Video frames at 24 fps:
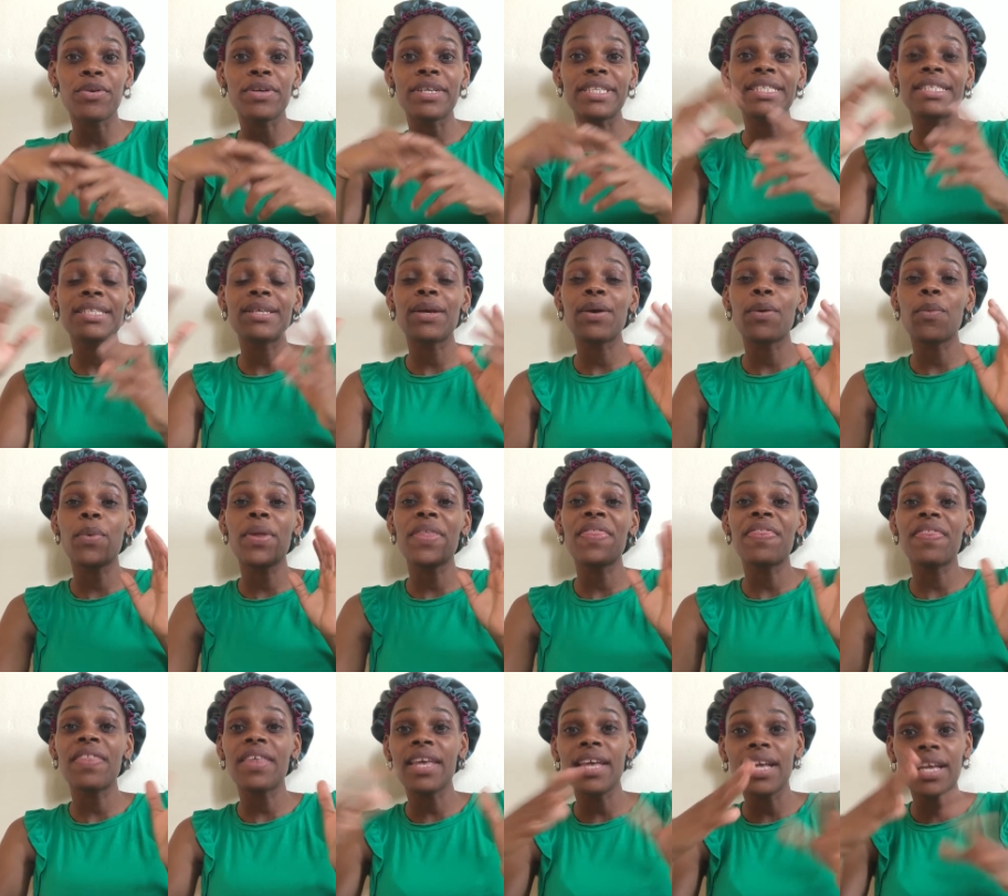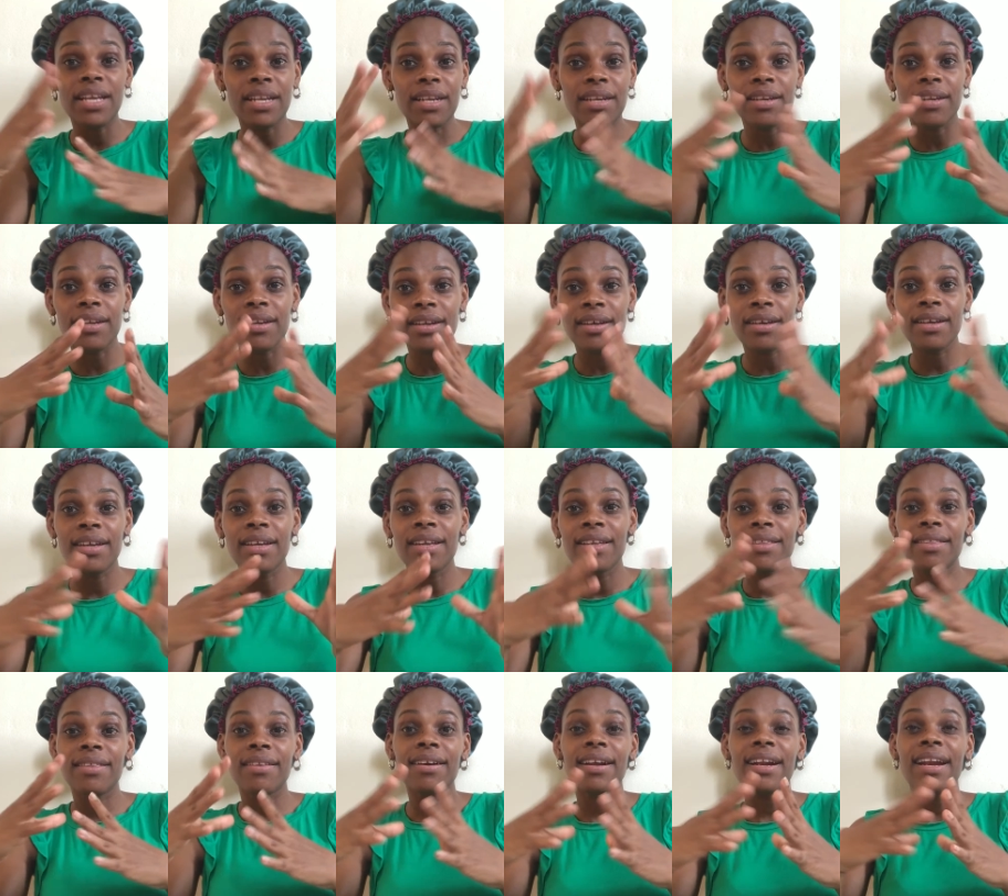it within
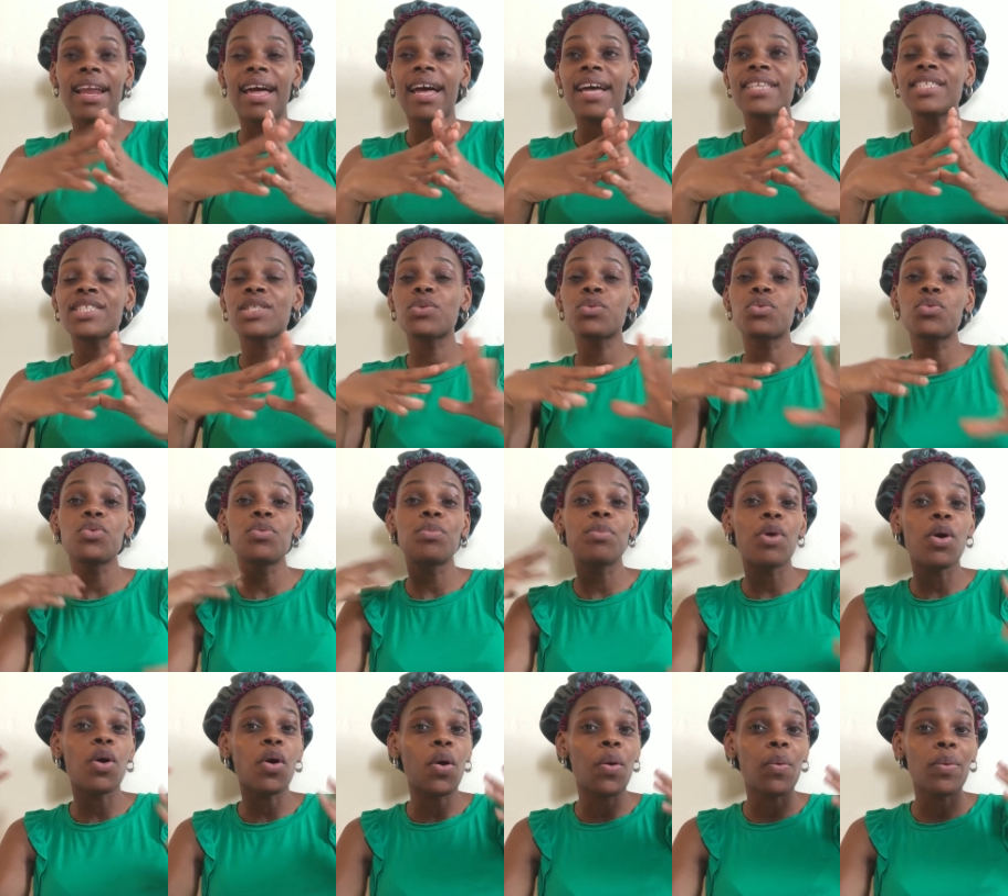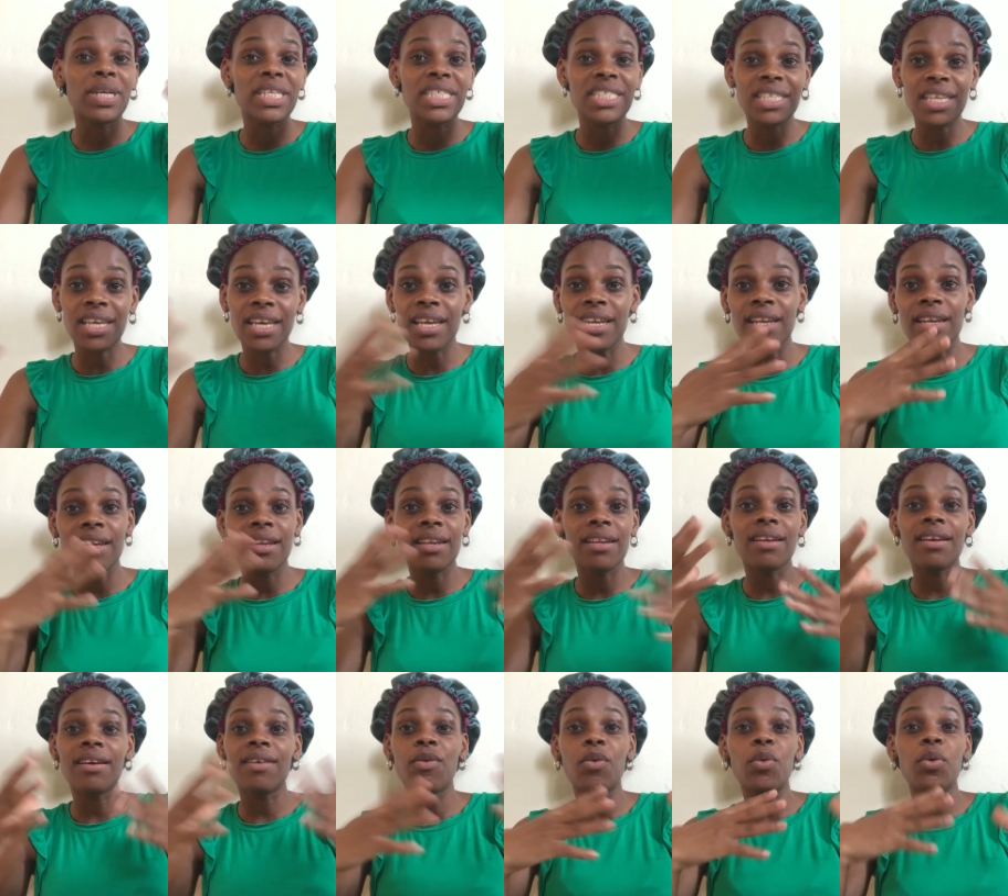the classroom or within
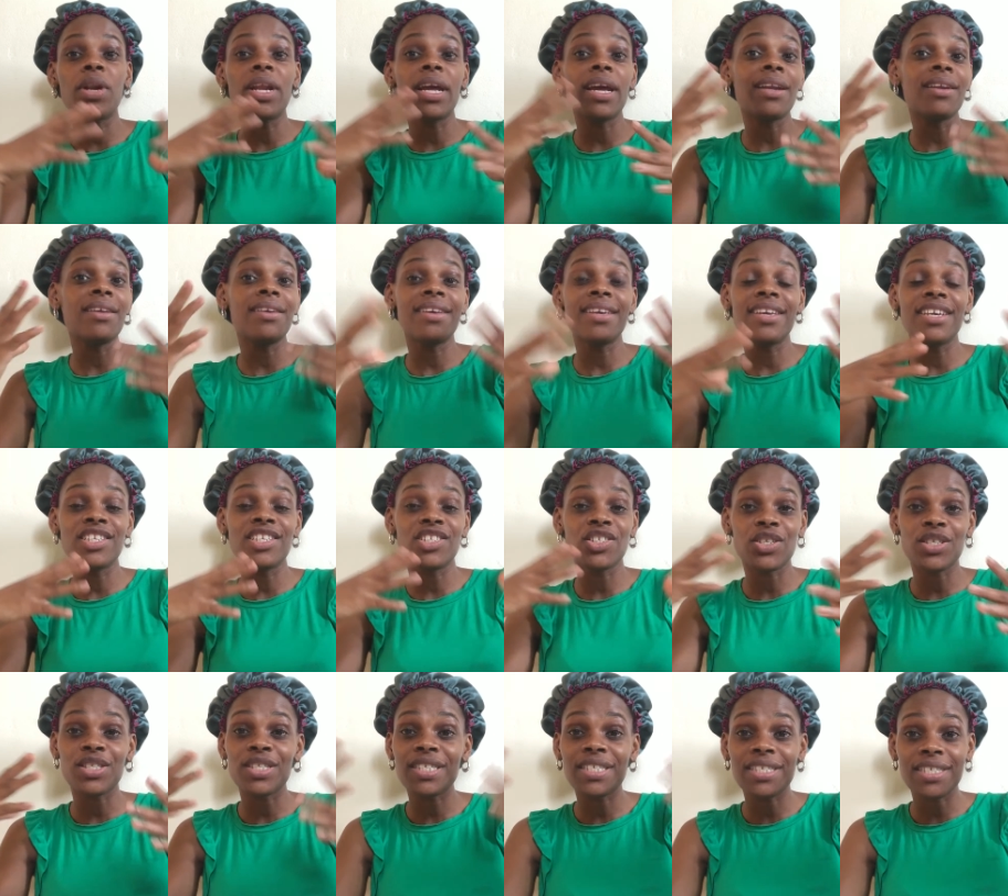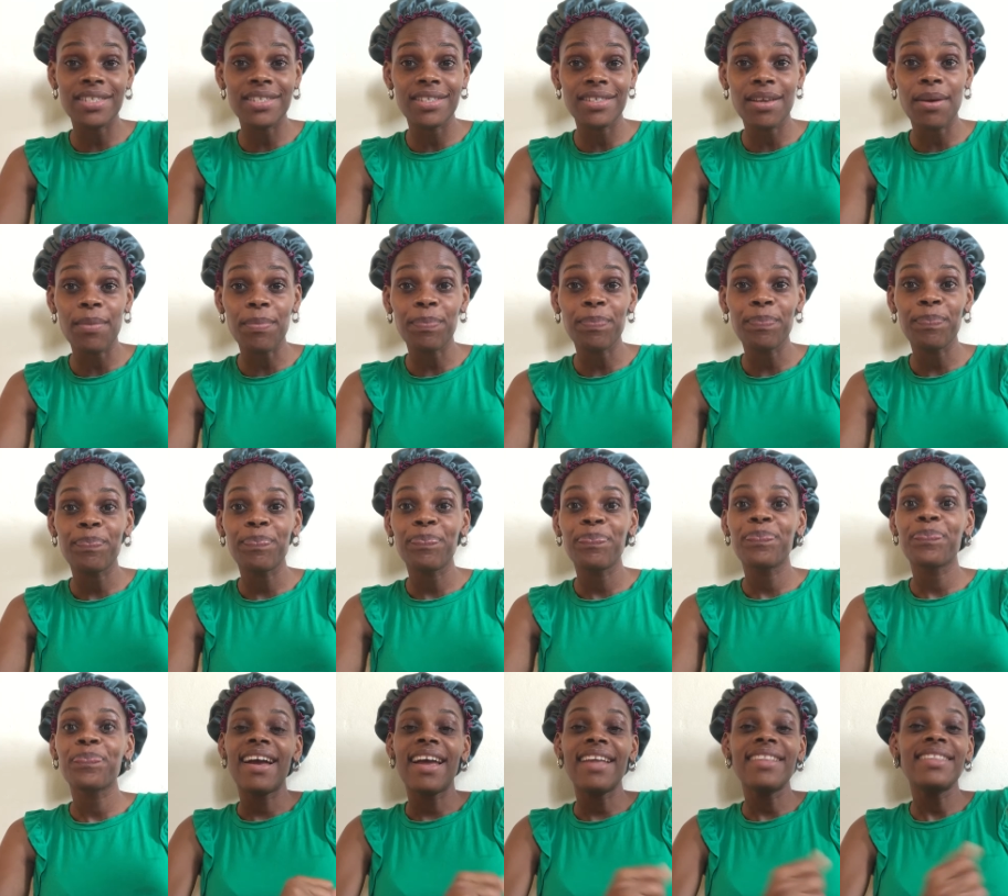the whole education system.
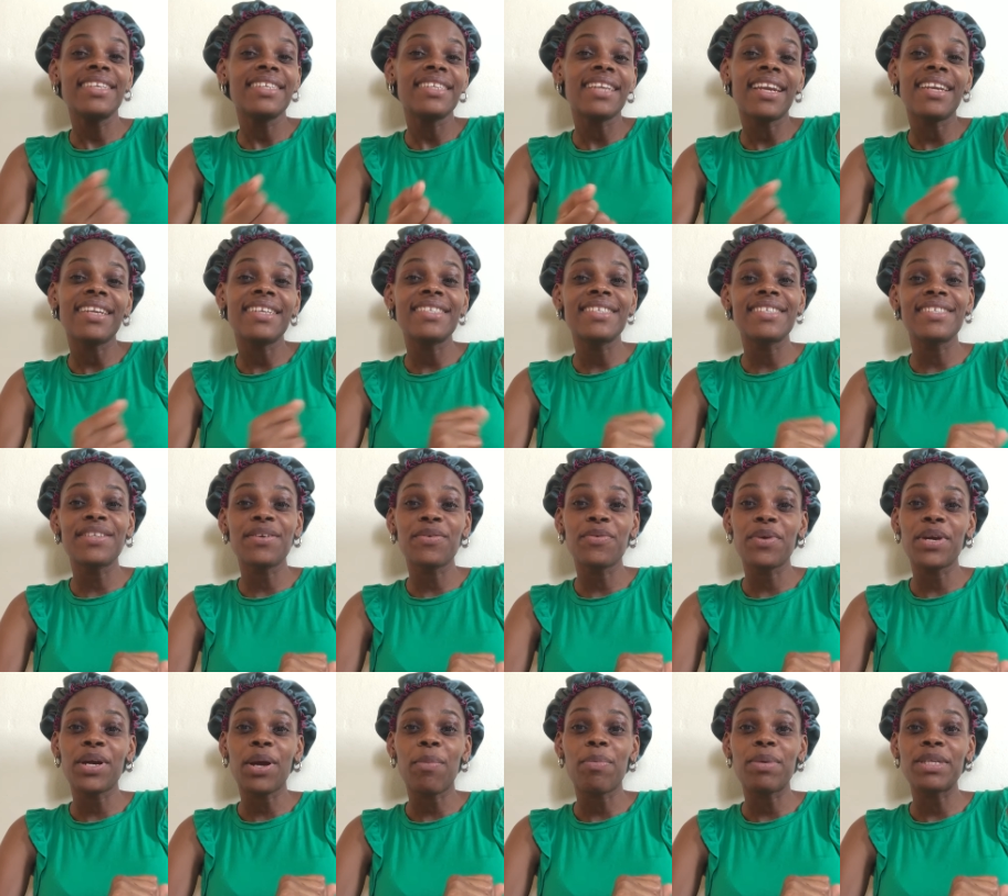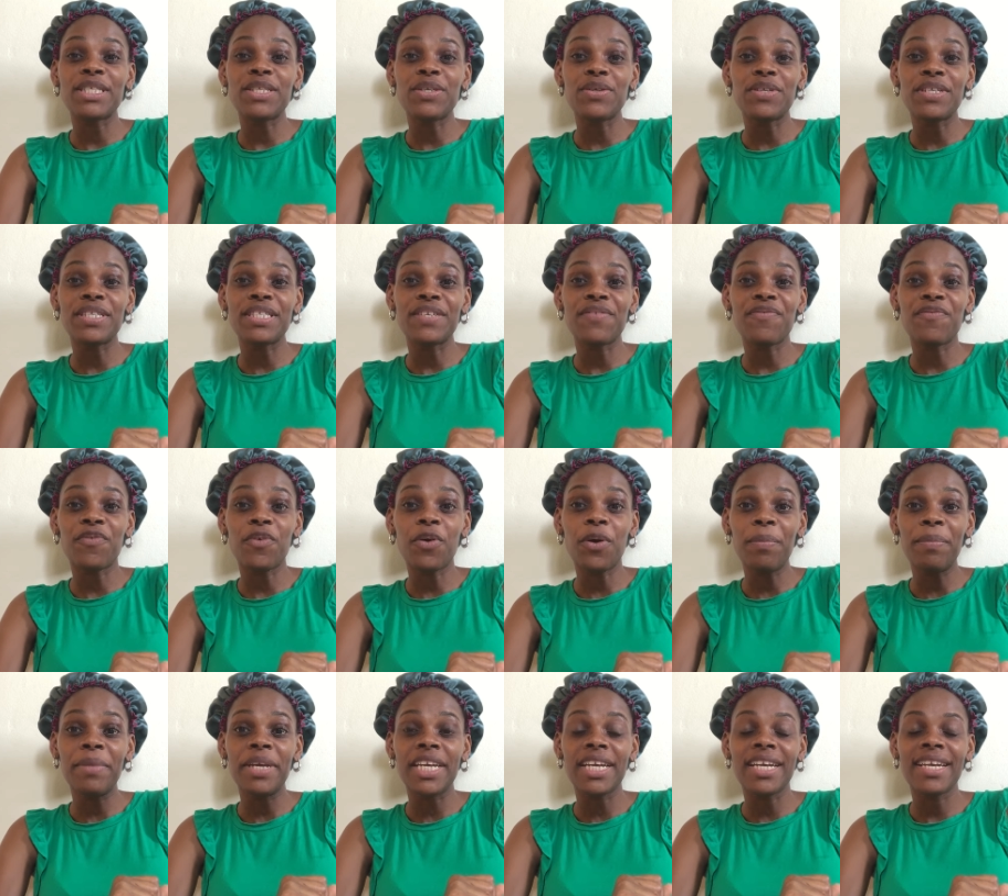I think that this is a great opportunity for
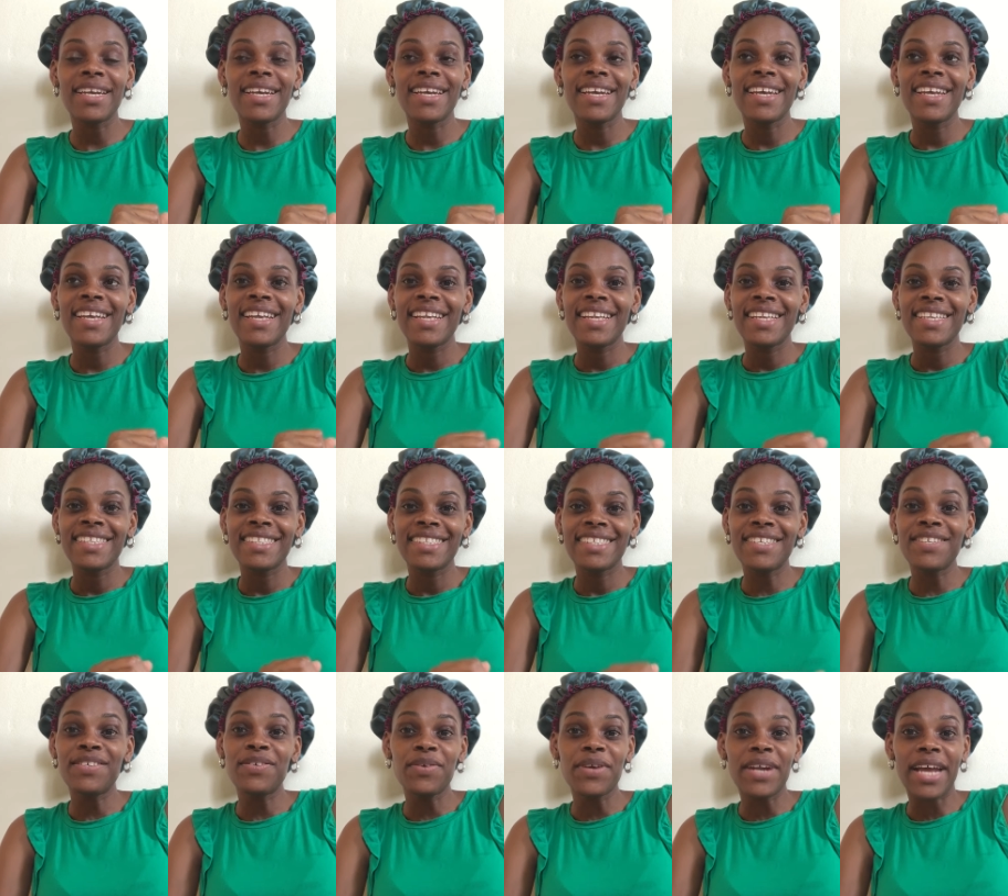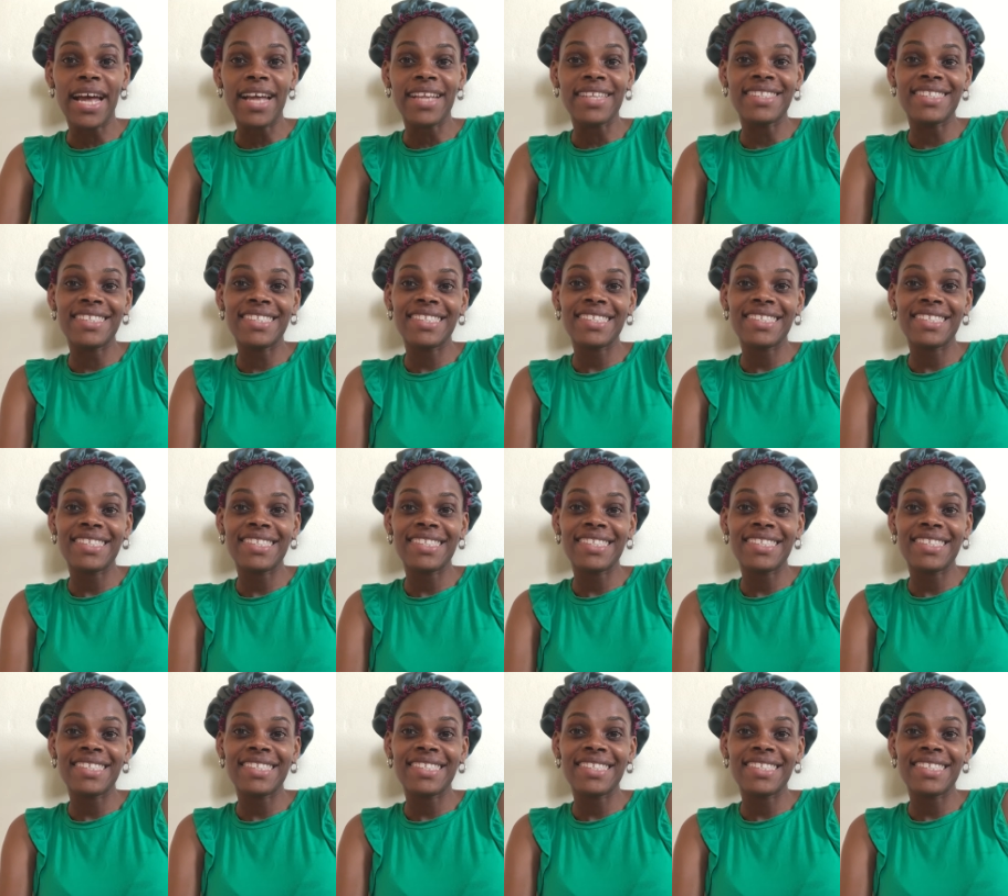me to do that.